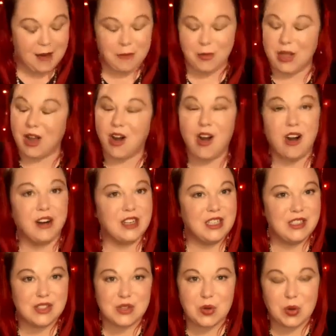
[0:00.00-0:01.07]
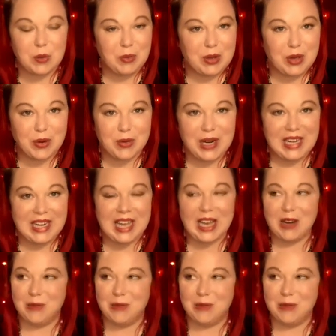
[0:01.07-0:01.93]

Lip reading: We are in Scorpio right now,